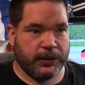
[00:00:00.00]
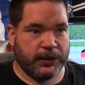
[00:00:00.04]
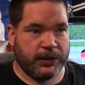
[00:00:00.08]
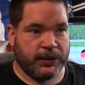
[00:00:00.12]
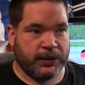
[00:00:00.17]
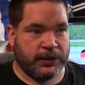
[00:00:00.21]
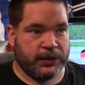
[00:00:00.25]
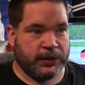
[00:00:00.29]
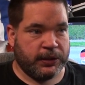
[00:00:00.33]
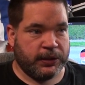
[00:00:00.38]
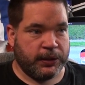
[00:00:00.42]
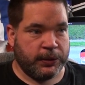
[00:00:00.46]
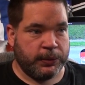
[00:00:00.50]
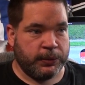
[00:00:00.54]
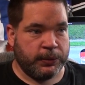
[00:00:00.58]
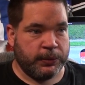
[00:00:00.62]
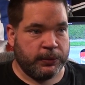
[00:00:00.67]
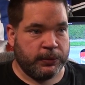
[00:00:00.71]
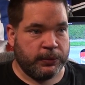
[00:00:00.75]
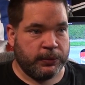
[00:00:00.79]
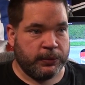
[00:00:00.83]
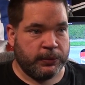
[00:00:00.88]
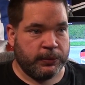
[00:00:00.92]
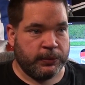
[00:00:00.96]
So
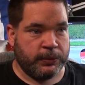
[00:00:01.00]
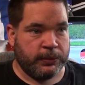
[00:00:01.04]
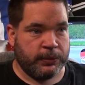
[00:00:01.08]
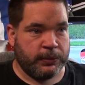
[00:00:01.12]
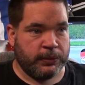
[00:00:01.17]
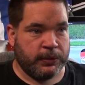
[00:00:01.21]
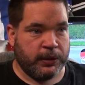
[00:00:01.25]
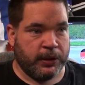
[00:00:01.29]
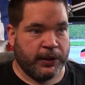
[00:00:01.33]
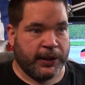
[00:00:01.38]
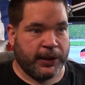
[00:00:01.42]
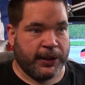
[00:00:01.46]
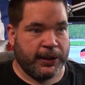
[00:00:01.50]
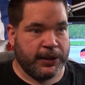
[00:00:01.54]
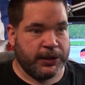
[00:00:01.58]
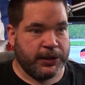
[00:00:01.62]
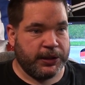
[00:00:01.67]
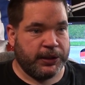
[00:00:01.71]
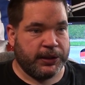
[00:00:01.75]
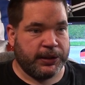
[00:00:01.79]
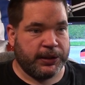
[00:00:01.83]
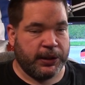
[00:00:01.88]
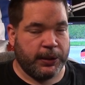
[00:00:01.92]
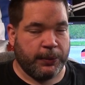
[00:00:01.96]
I can
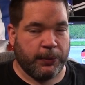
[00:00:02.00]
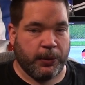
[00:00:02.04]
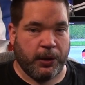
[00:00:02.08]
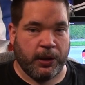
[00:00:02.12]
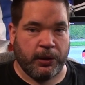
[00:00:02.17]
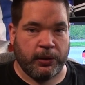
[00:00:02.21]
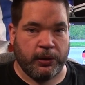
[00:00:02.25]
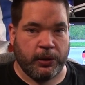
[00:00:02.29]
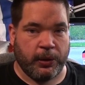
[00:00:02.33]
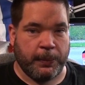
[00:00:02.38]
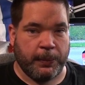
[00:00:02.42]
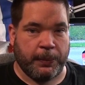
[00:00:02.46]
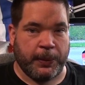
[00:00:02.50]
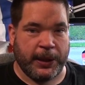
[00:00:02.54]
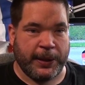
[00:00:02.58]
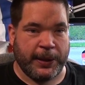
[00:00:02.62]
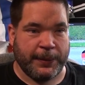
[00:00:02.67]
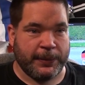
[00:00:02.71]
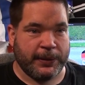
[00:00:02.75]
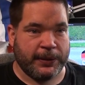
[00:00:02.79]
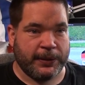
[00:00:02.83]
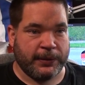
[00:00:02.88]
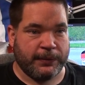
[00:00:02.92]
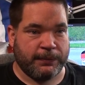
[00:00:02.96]
actually see why a lot of
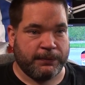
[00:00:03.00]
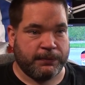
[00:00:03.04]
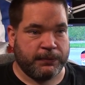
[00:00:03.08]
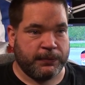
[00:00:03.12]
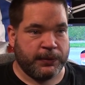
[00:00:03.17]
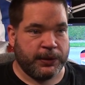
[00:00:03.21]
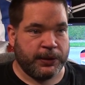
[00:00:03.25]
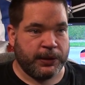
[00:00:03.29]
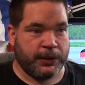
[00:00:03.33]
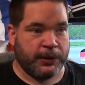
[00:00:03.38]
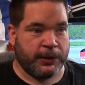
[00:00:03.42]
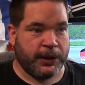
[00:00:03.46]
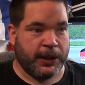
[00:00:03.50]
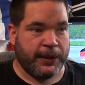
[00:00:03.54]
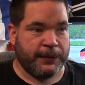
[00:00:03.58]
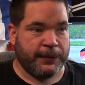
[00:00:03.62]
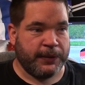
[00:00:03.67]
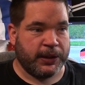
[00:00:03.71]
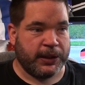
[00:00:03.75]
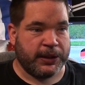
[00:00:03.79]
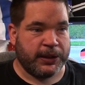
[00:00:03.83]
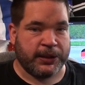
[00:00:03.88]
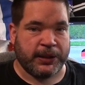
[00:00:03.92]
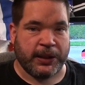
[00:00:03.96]
people, you know, are
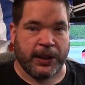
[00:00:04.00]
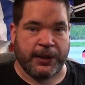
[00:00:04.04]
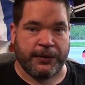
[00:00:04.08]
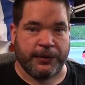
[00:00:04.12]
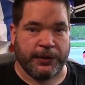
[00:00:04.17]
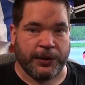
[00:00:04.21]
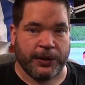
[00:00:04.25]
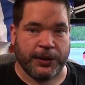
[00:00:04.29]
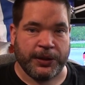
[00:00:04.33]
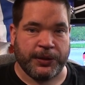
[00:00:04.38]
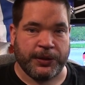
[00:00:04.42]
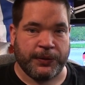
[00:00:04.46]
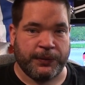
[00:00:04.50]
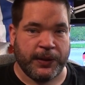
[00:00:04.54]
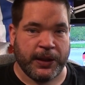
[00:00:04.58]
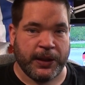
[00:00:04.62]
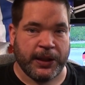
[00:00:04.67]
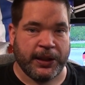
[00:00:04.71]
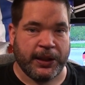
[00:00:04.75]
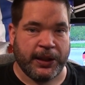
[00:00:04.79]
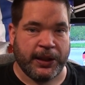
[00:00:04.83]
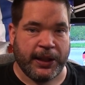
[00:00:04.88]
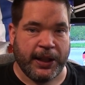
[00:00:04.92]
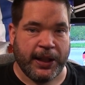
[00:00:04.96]
having these downlighters
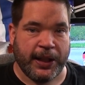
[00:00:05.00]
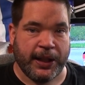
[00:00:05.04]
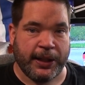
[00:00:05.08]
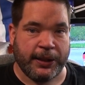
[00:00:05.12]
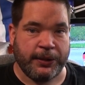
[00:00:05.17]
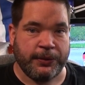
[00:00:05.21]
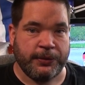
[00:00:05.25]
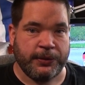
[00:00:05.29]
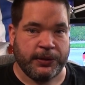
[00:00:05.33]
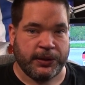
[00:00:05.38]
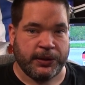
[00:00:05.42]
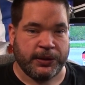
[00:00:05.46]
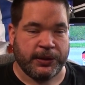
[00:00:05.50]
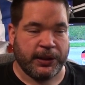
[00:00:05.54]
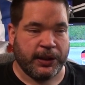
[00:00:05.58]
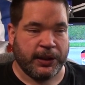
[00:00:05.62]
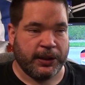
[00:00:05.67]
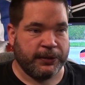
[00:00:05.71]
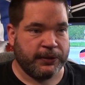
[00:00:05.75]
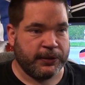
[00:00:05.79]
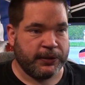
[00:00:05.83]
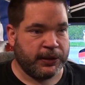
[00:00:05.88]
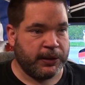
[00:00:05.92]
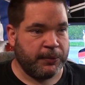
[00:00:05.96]
fitted in their houses
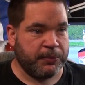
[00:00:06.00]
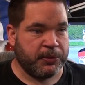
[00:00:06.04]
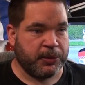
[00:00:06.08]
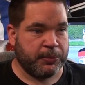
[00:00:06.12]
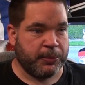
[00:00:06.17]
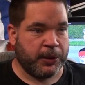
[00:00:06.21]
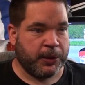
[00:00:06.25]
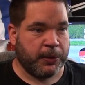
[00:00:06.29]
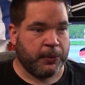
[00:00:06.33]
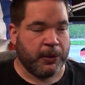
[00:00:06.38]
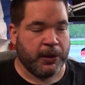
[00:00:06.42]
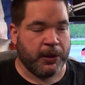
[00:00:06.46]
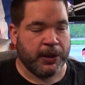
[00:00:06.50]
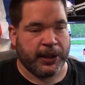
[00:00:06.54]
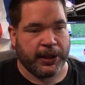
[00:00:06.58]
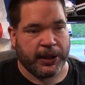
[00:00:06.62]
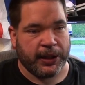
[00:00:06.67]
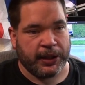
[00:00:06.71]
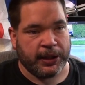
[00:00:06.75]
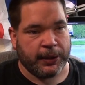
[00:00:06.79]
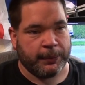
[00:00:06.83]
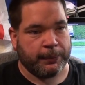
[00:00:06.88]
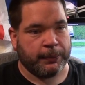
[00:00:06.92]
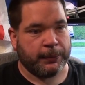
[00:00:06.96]
now. It seems to be quite
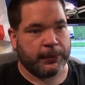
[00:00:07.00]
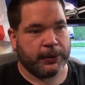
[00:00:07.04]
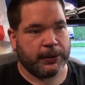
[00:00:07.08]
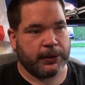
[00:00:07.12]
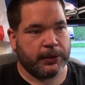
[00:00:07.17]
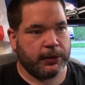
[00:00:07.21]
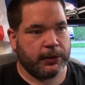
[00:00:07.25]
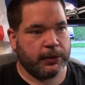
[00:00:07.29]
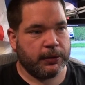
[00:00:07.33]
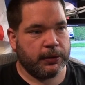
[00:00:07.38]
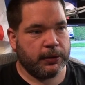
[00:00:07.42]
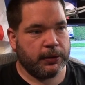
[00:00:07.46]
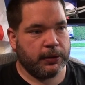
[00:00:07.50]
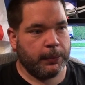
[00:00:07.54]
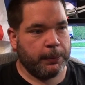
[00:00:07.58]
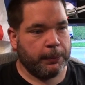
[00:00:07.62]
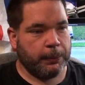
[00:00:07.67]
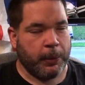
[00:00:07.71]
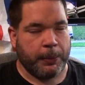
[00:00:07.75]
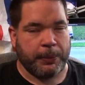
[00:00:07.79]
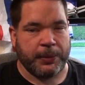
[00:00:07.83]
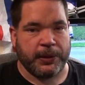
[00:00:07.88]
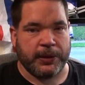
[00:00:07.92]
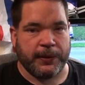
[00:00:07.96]
a um,
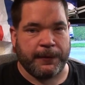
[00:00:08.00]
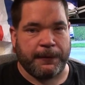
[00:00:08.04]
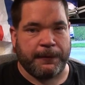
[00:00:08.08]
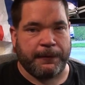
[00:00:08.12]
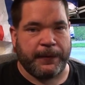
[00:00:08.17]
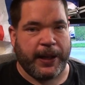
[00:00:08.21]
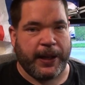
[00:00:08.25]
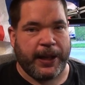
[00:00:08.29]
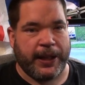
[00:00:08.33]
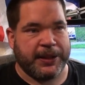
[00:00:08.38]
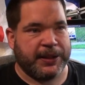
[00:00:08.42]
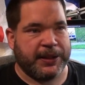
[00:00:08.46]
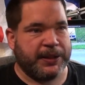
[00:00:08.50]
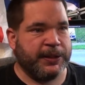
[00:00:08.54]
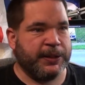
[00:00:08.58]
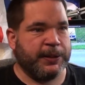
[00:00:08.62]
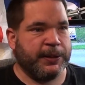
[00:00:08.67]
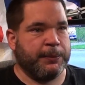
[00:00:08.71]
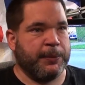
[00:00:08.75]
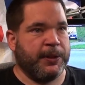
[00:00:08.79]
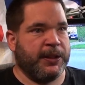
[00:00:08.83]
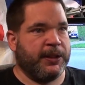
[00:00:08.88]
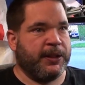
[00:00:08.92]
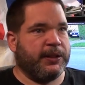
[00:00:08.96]
popular fad
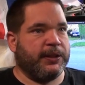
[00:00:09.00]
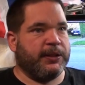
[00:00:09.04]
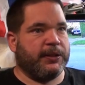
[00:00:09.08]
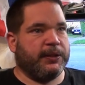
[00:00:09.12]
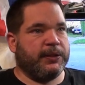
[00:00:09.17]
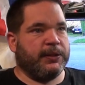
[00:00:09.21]
at the minute.